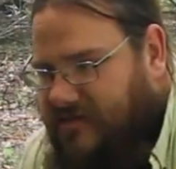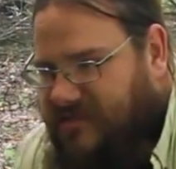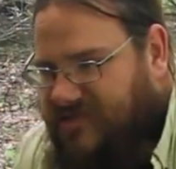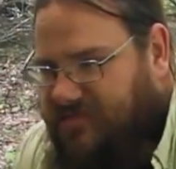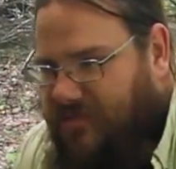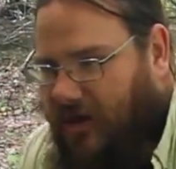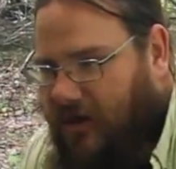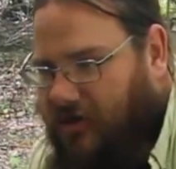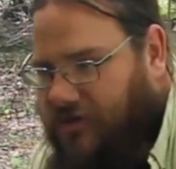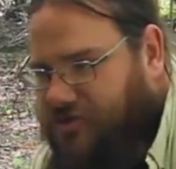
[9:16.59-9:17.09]

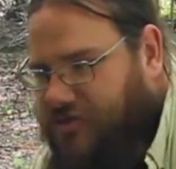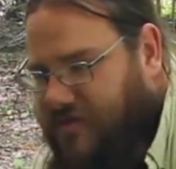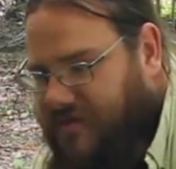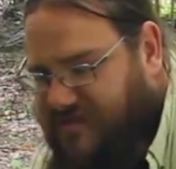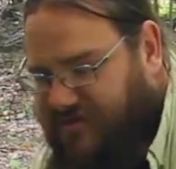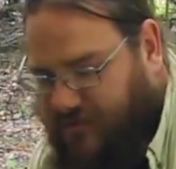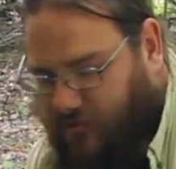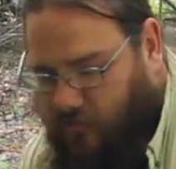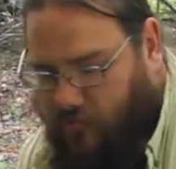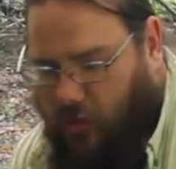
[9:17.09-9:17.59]
smaller
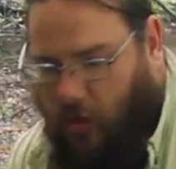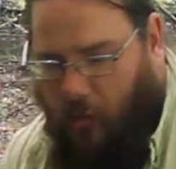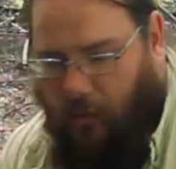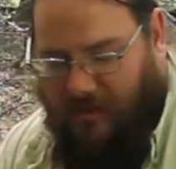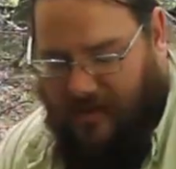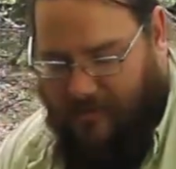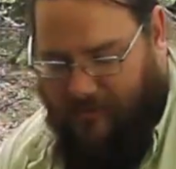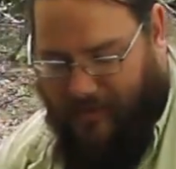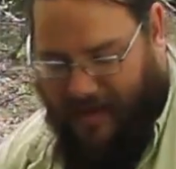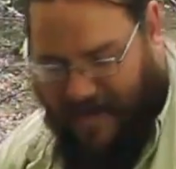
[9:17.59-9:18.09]
trees for rope,
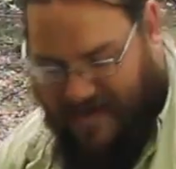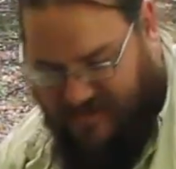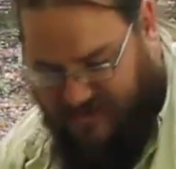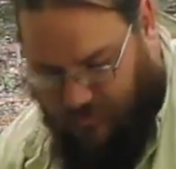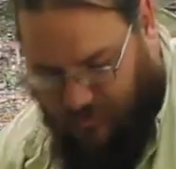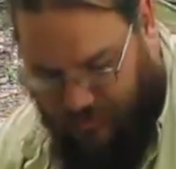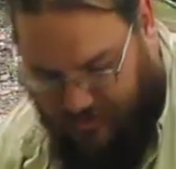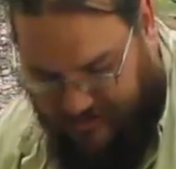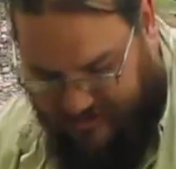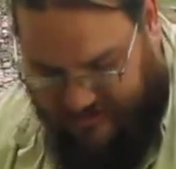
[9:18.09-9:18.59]
like
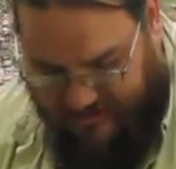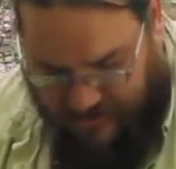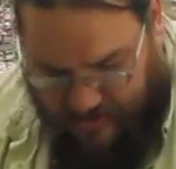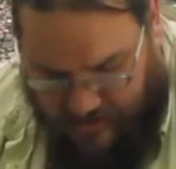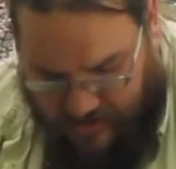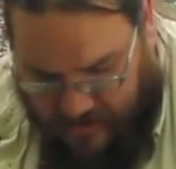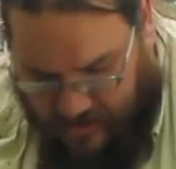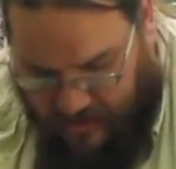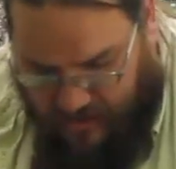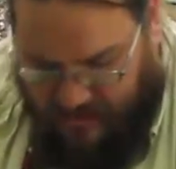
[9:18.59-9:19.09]
basswoods,
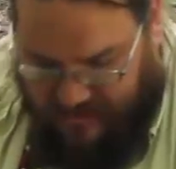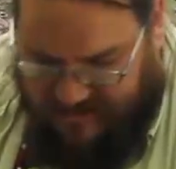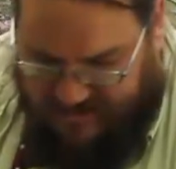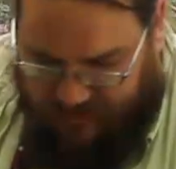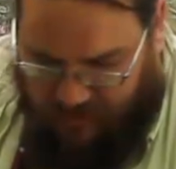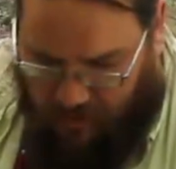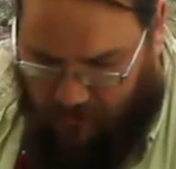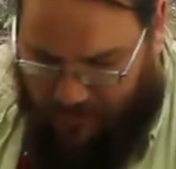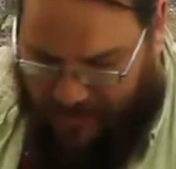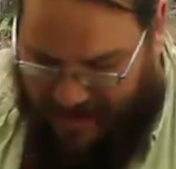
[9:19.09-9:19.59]

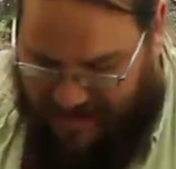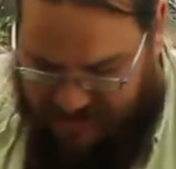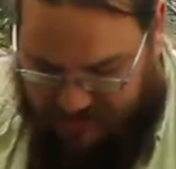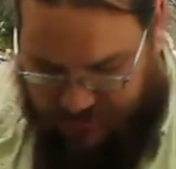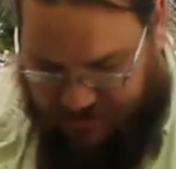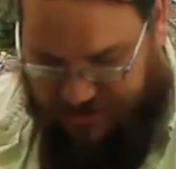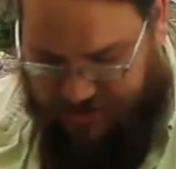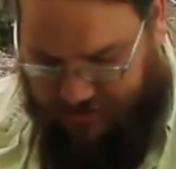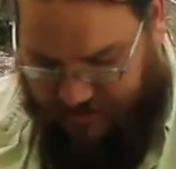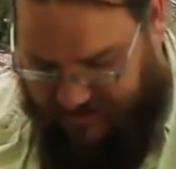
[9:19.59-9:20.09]
small
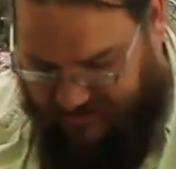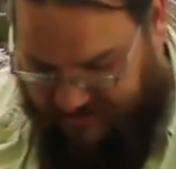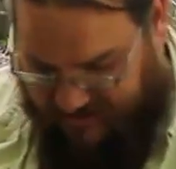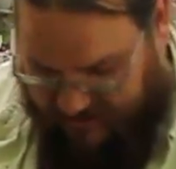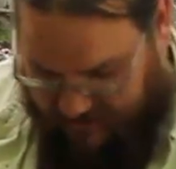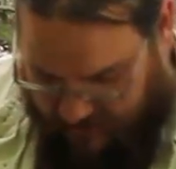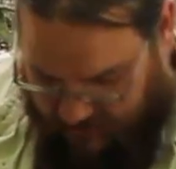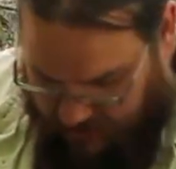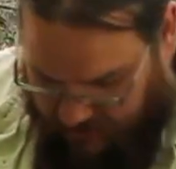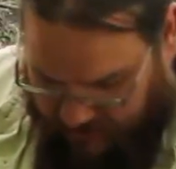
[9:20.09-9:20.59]
basswood
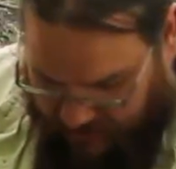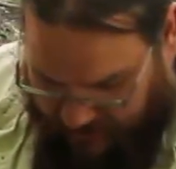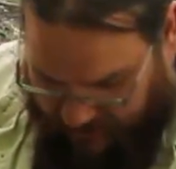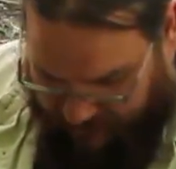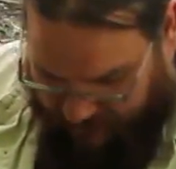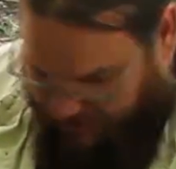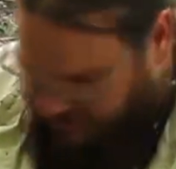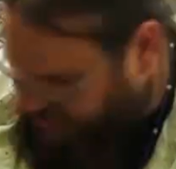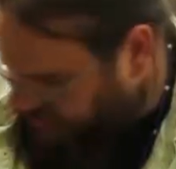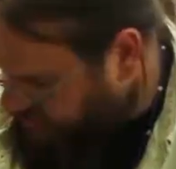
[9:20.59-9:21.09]
trees,
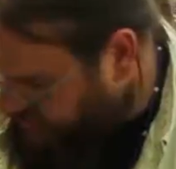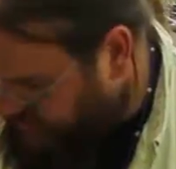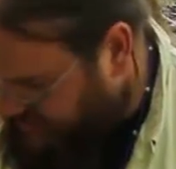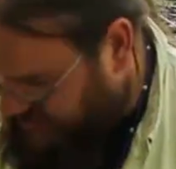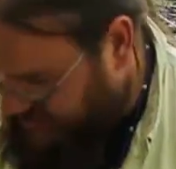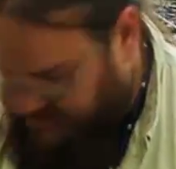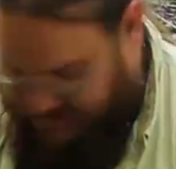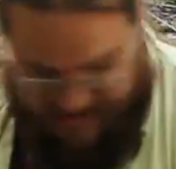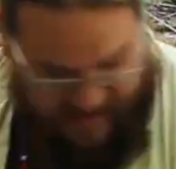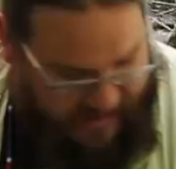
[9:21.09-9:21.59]
and they're just using a
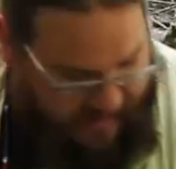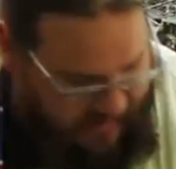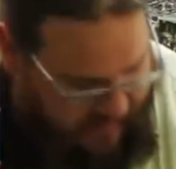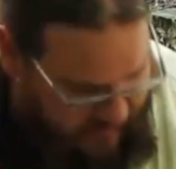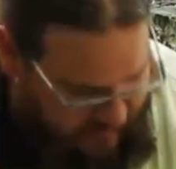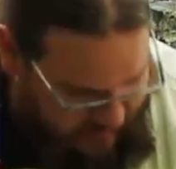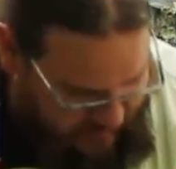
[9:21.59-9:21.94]
stick,